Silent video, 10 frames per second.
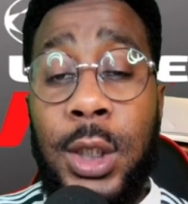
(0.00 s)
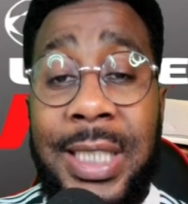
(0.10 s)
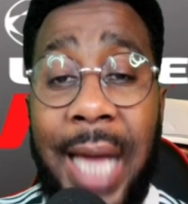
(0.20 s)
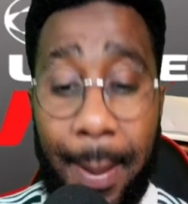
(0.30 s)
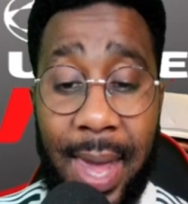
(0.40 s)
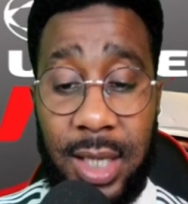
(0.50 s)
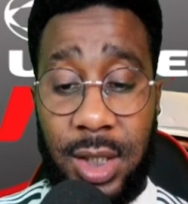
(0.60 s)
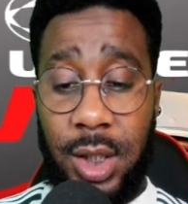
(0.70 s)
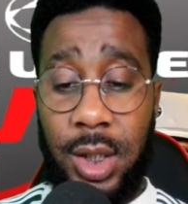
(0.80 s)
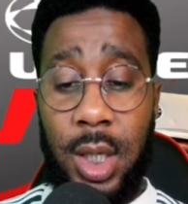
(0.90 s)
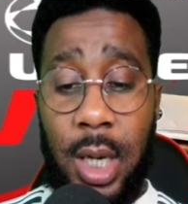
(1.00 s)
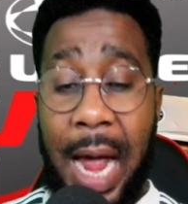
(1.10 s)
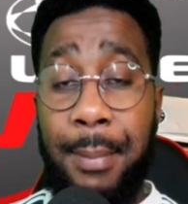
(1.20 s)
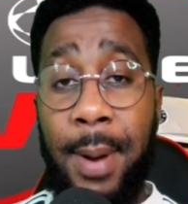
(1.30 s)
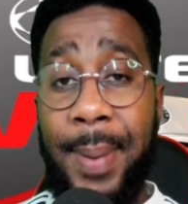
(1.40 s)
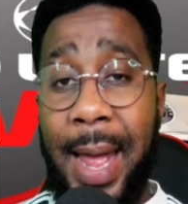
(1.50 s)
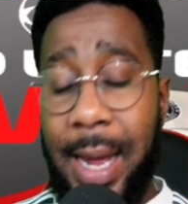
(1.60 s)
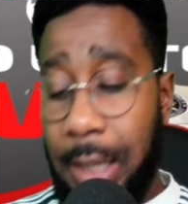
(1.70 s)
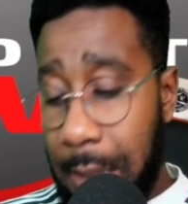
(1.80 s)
garbage. Amrabat,